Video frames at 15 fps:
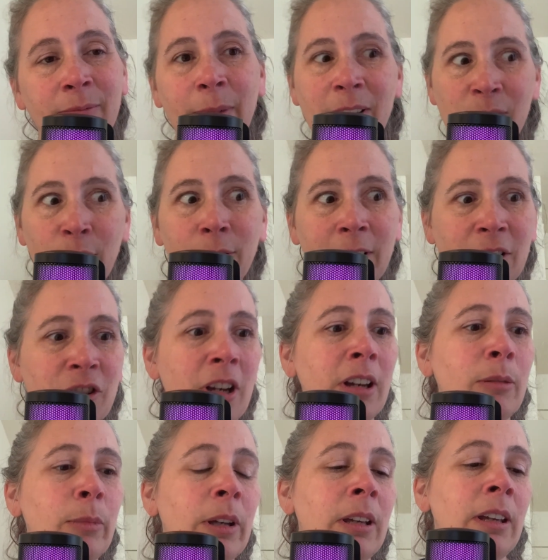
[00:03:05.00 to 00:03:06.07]
my serving
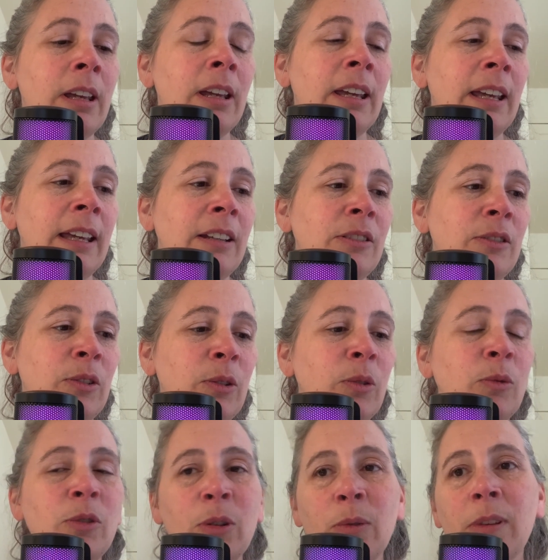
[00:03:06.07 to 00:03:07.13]
job, to
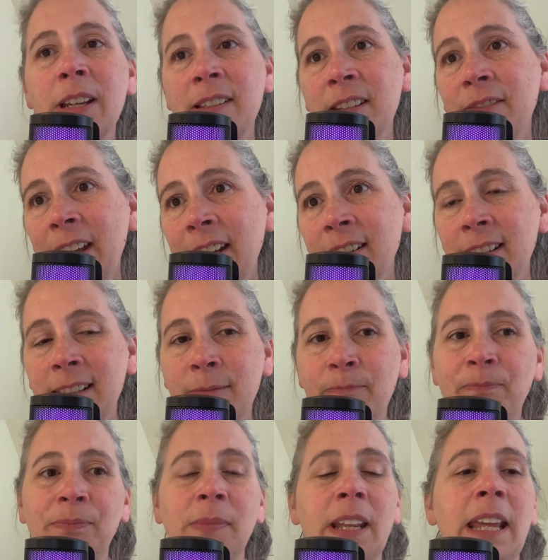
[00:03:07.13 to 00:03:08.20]
do this event?
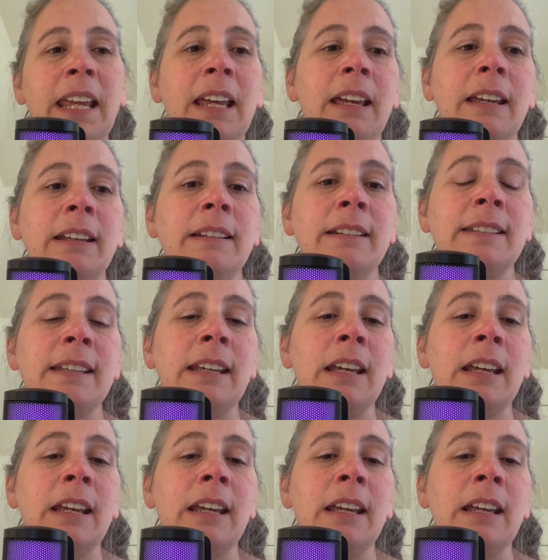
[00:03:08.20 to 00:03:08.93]
And